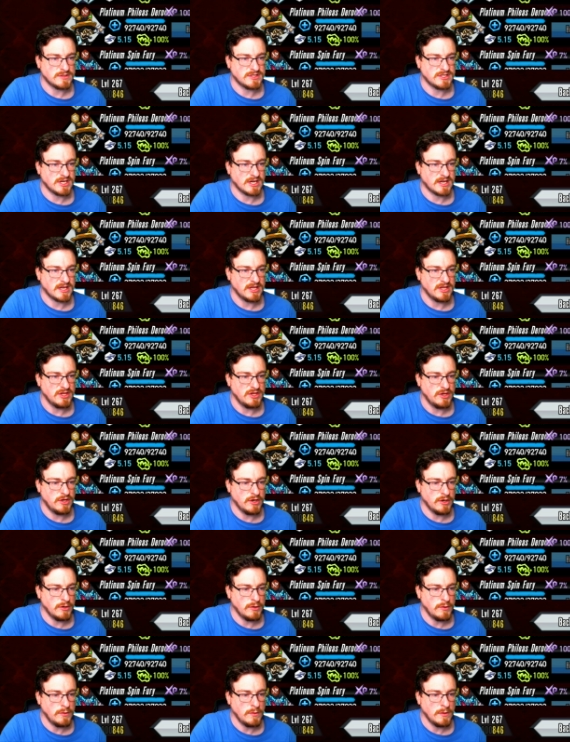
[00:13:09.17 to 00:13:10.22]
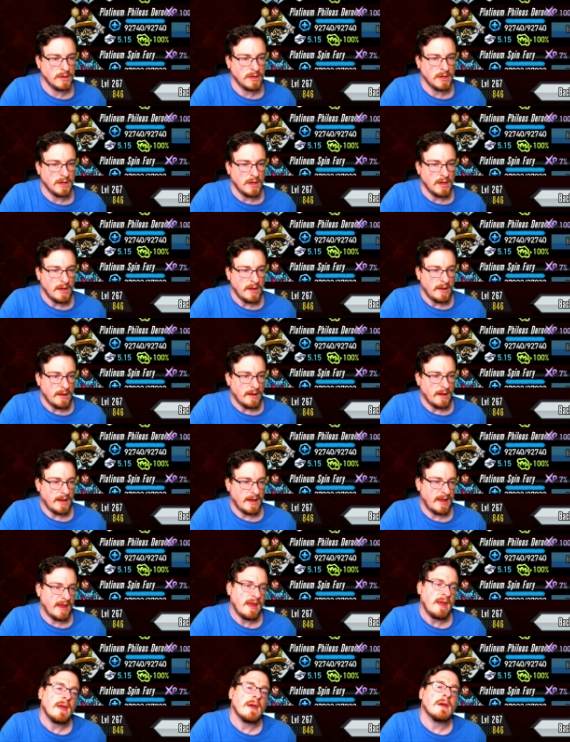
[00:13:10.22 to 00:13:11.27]
checking you.
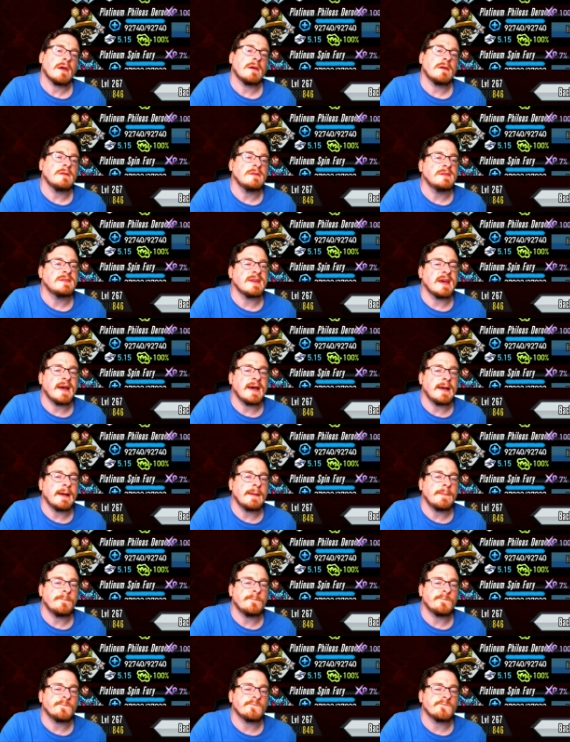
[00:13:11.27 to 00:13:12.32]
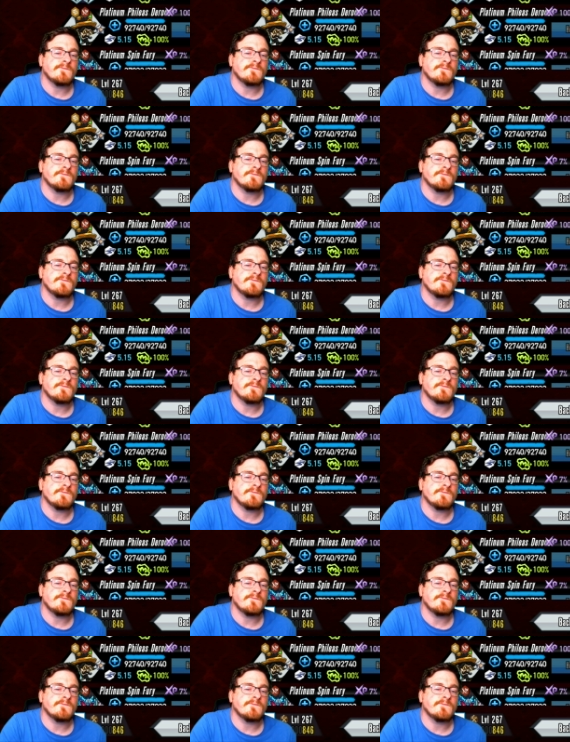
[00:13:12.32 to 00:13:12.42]
And, um,